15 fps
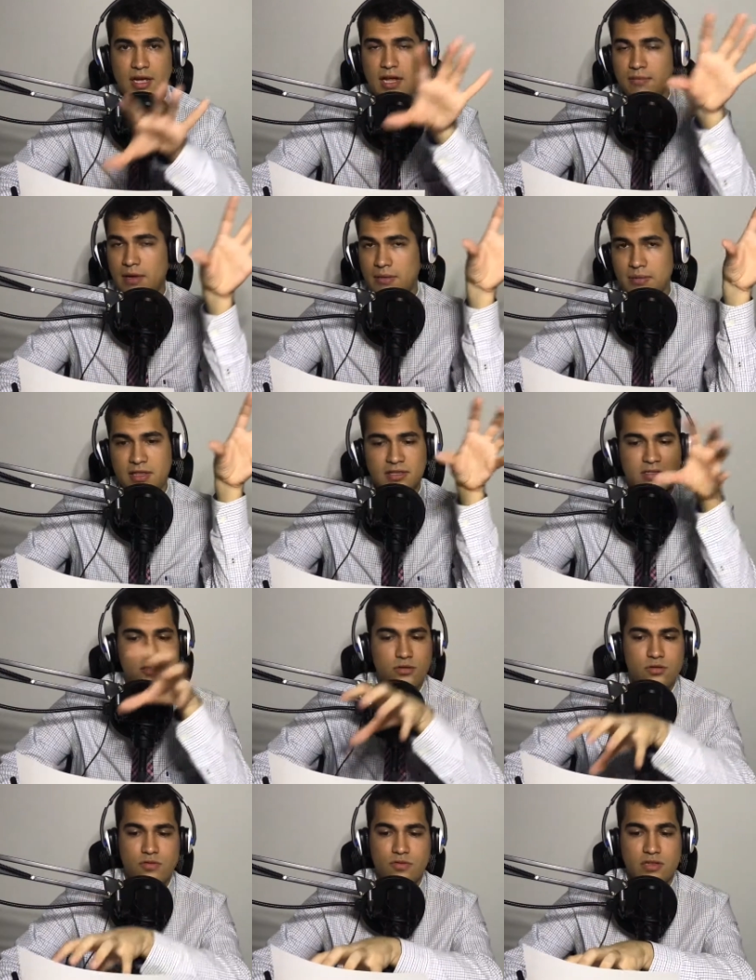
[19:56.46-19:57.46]
and maybe
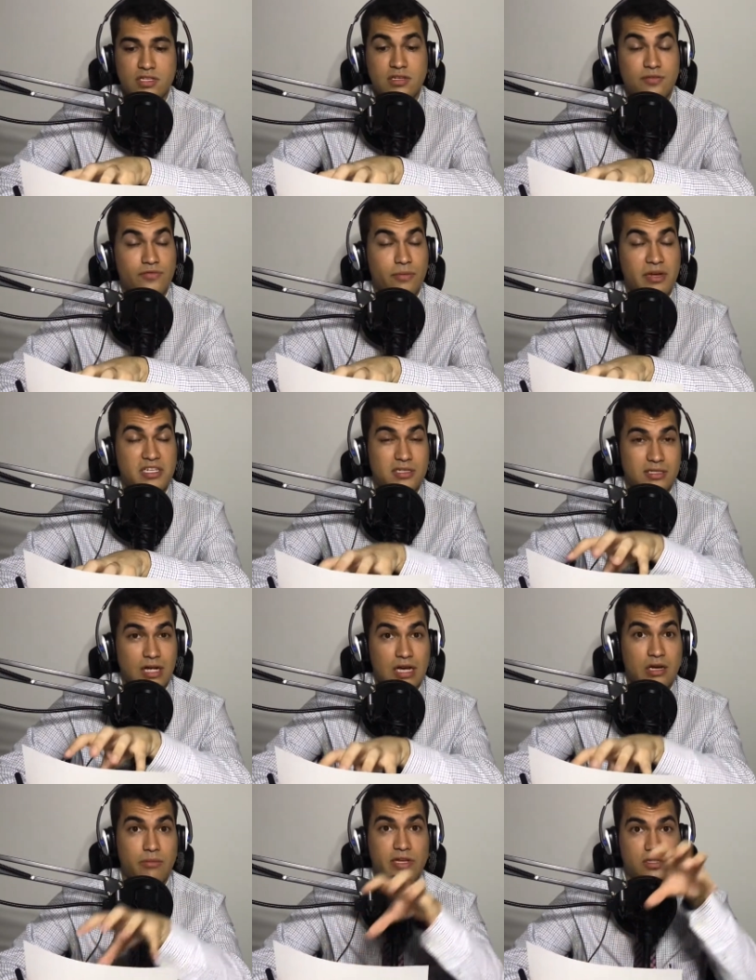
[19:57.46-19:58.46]
this information is not
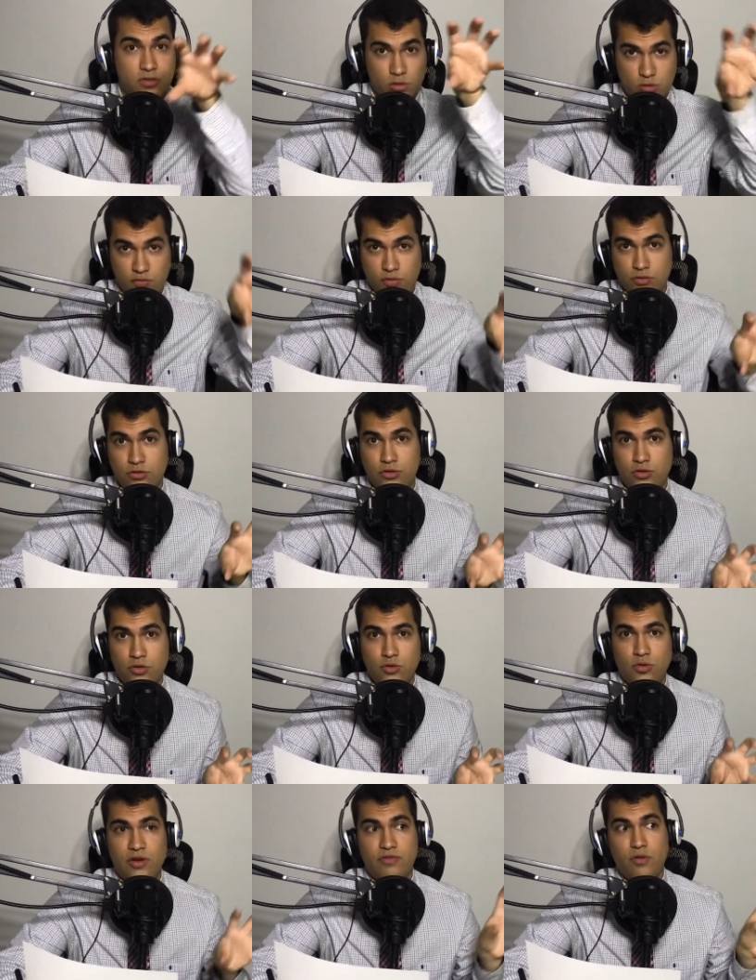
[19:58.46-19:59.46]
going to be as useful to
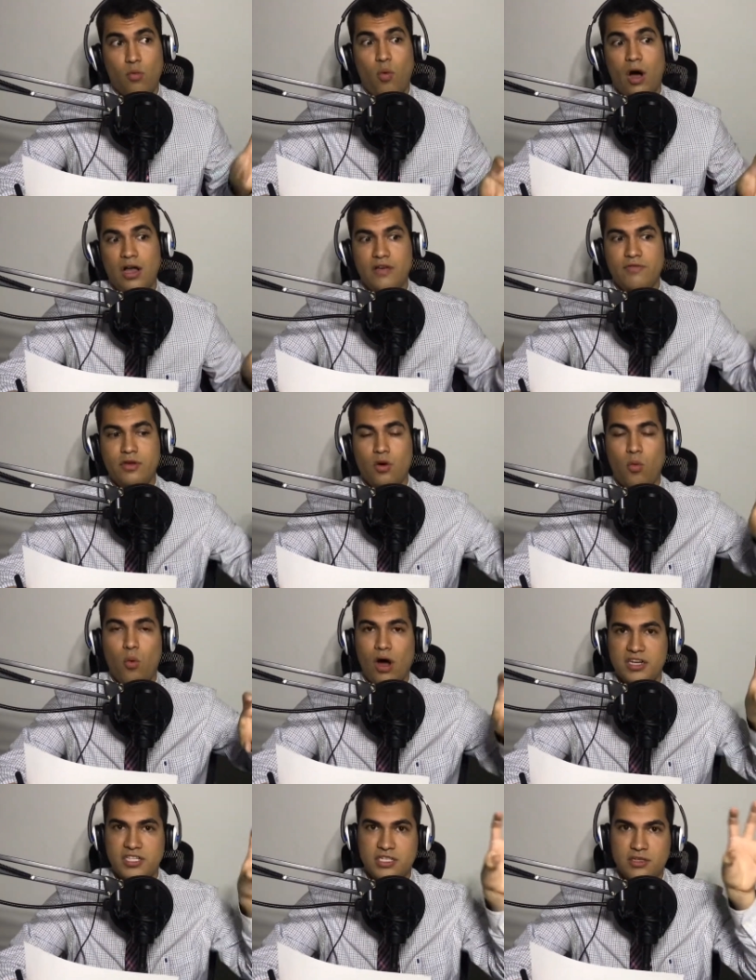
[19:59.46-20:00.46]
you if you don't
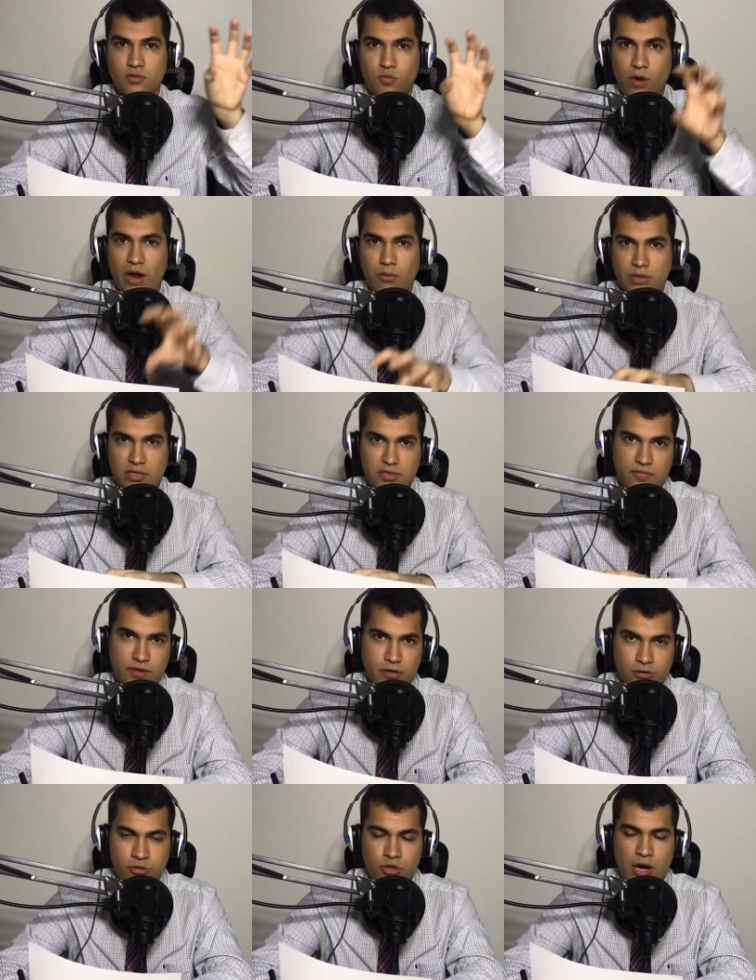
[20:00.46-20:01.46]
watch it right when this
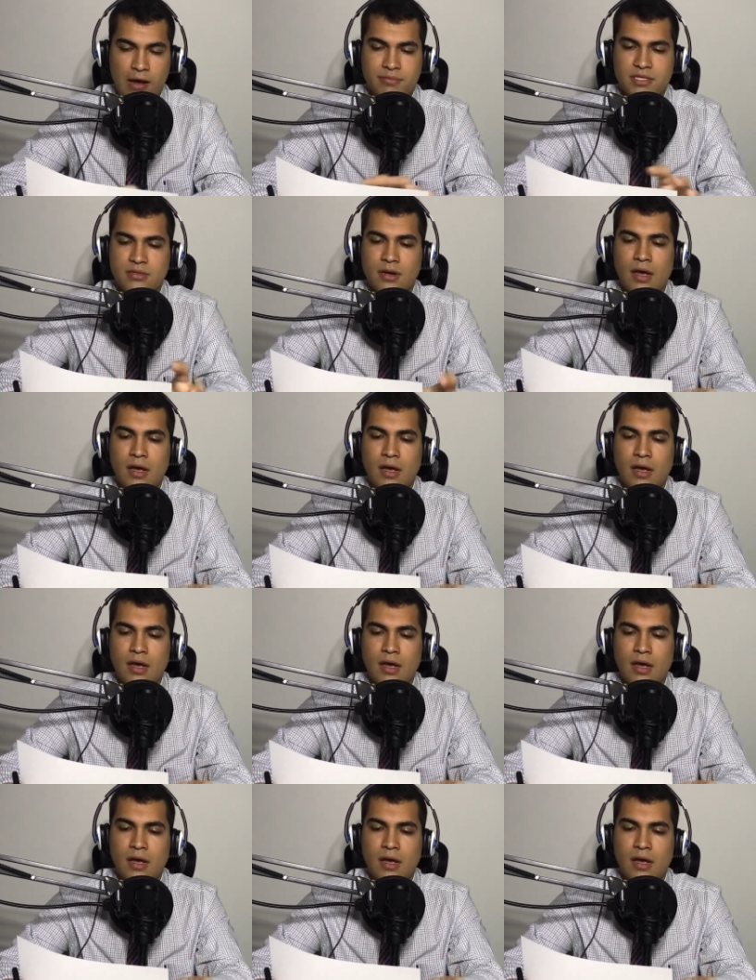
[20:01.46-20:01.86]
video drops,